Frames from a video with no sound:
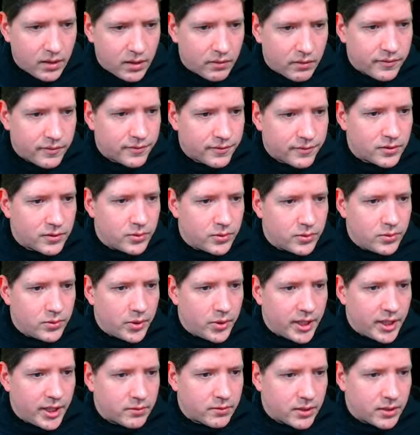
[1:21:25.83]
to do
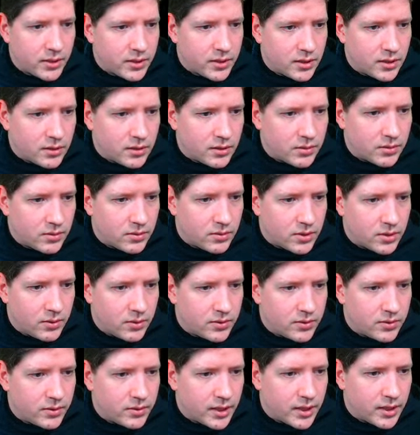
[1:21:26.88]
that right now, to go into
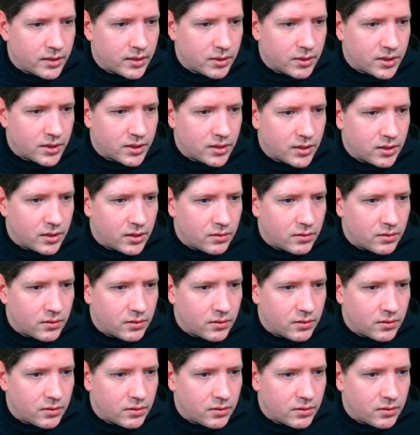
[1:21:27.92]
that right now.